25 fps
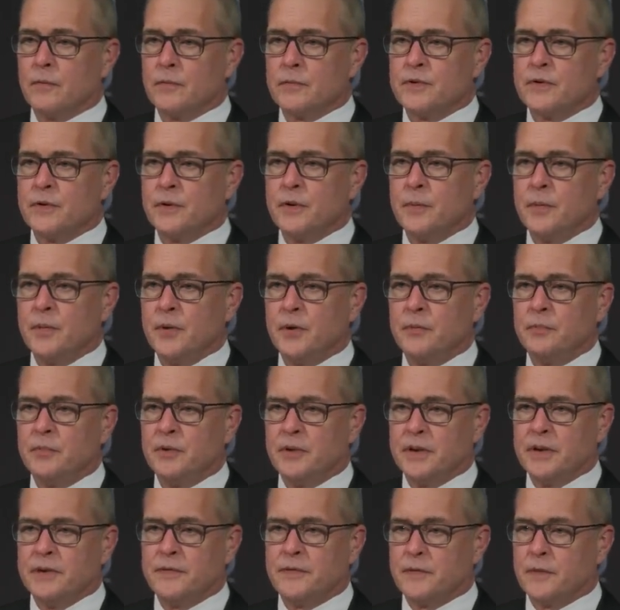So you build
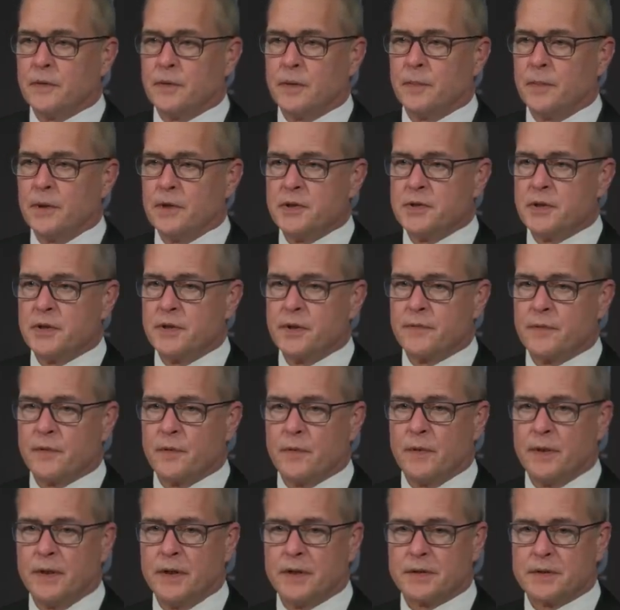belief a bunch of
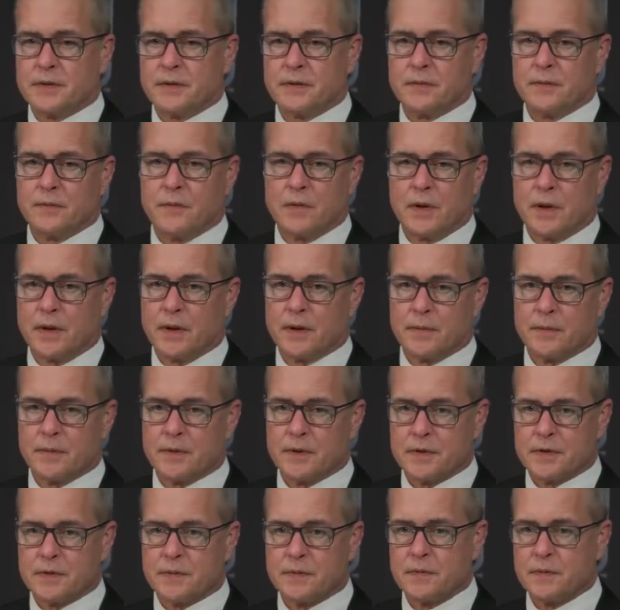different ways, and one of
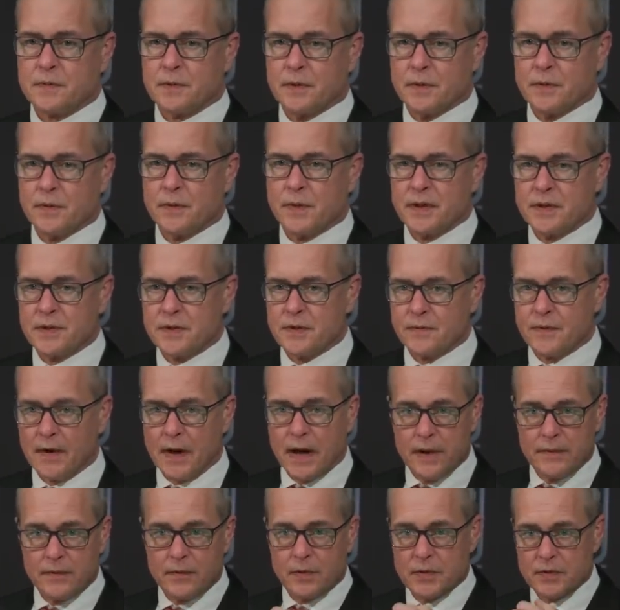them is, you know, they
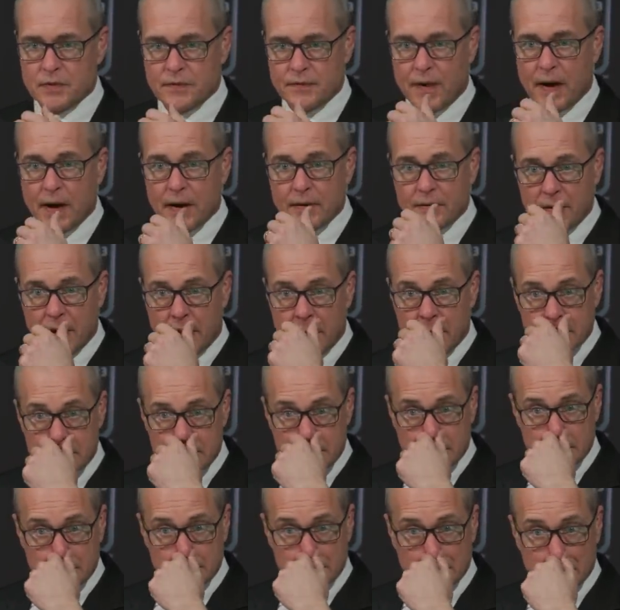survived those 5
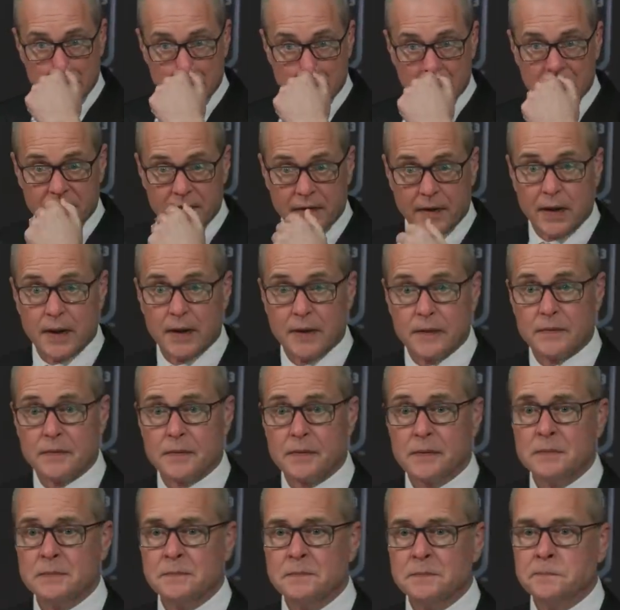days. There were
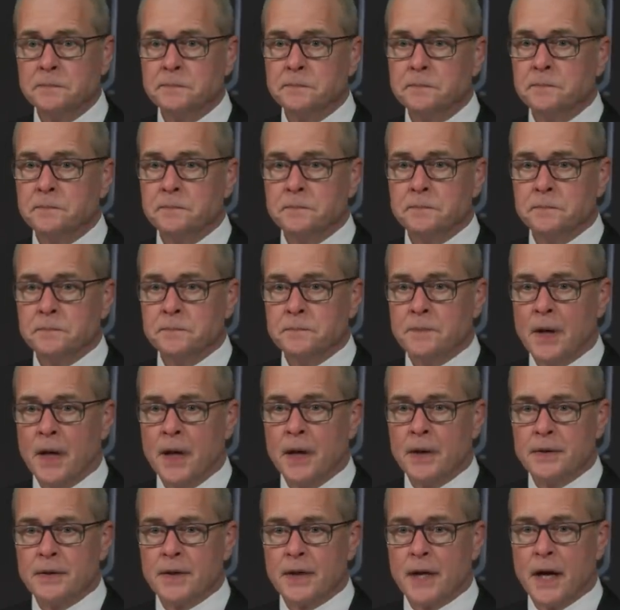five
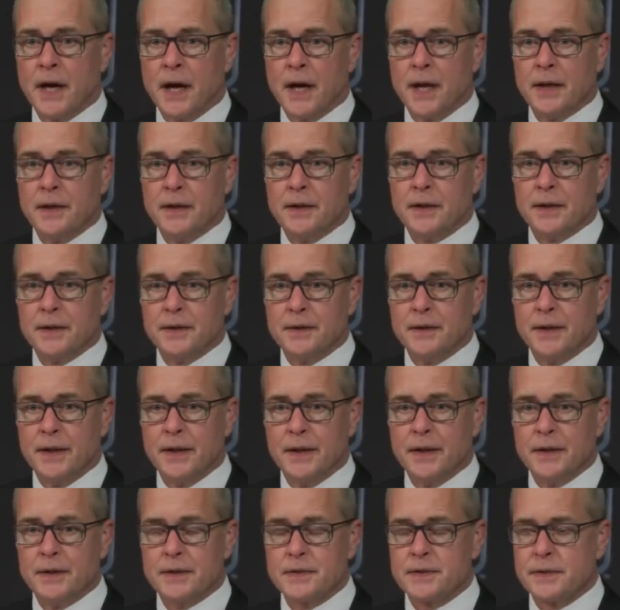unkind
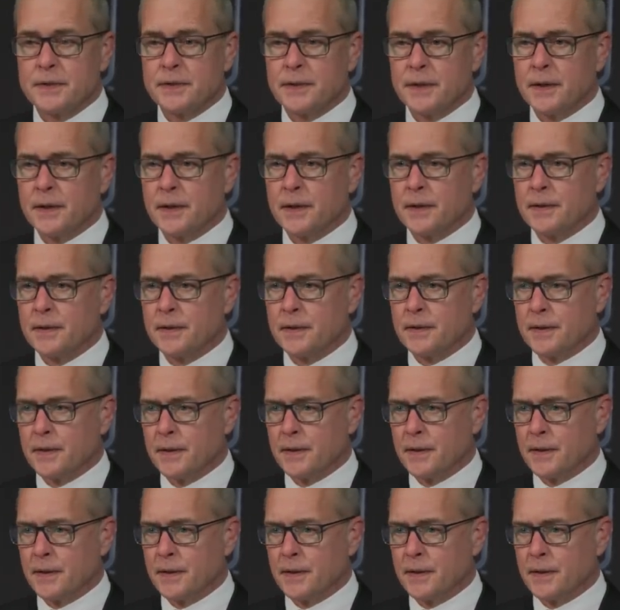days, and